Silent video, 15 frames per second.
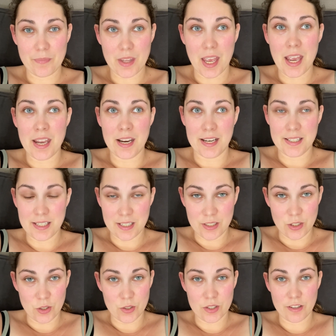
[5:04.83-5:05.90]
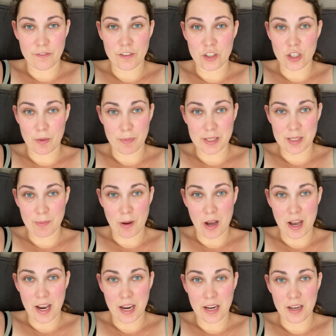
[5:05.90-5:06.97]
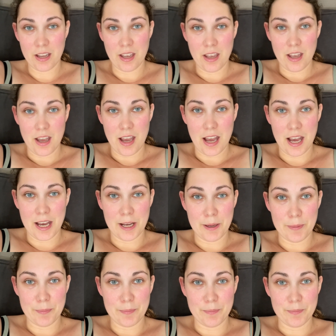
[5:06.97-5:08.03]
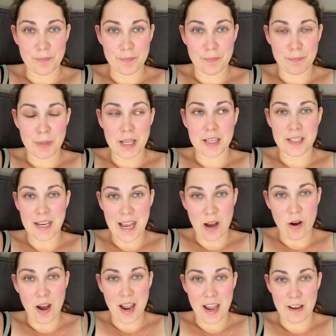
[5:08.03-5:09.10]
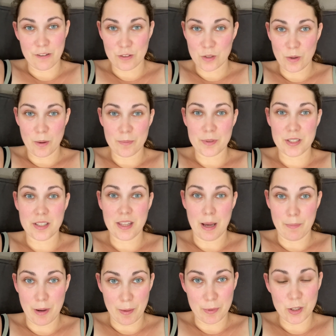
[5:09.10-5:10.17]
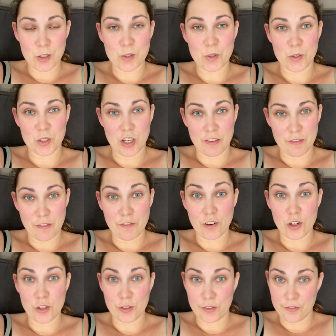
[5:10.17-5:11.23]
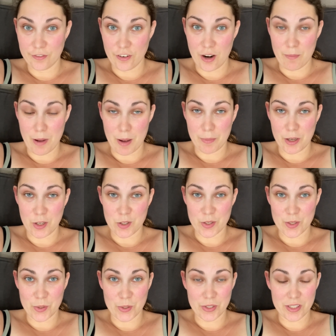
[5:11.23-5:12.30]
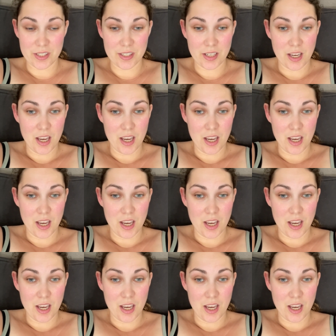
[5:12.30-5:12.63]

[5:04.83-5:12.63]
I did use it for shepherd's pie. But now I have swapped that barbecue sauce over for a gluten-free barbecue sauce.